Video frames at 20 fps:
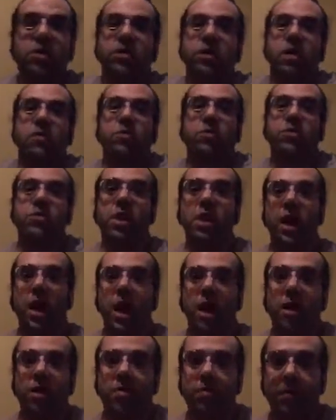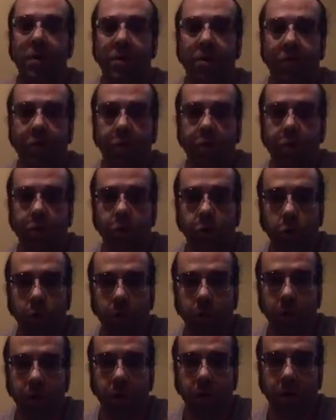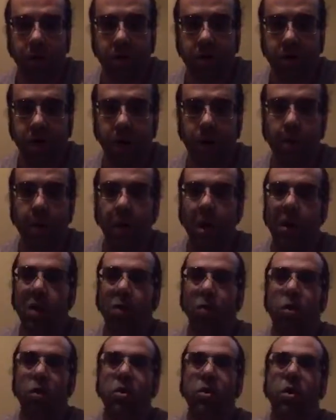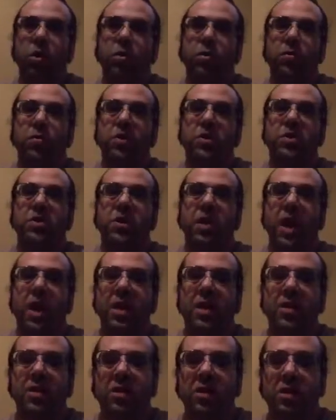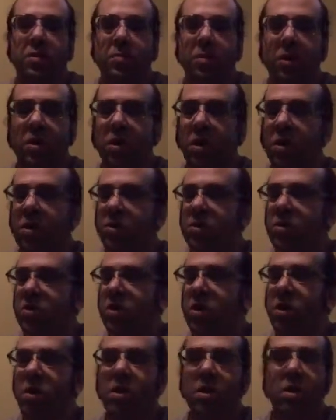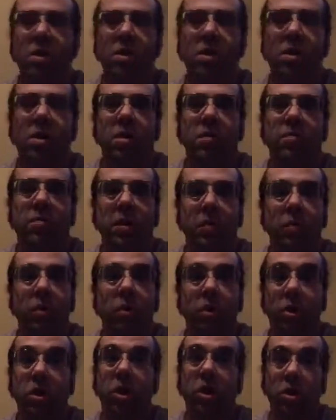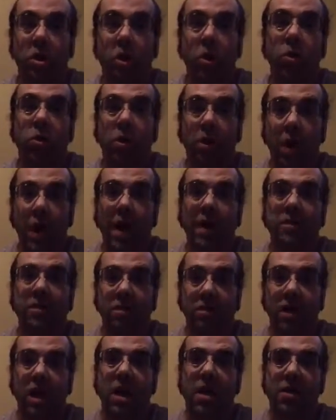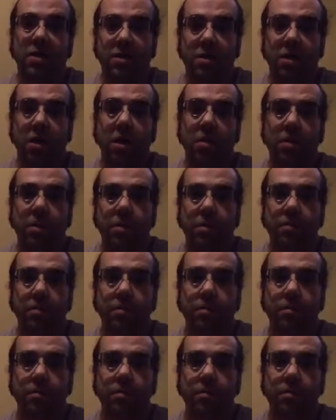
the devil's let out of the pit for a short period of time. Well, the only reason that is because people are going to know the last day is coming.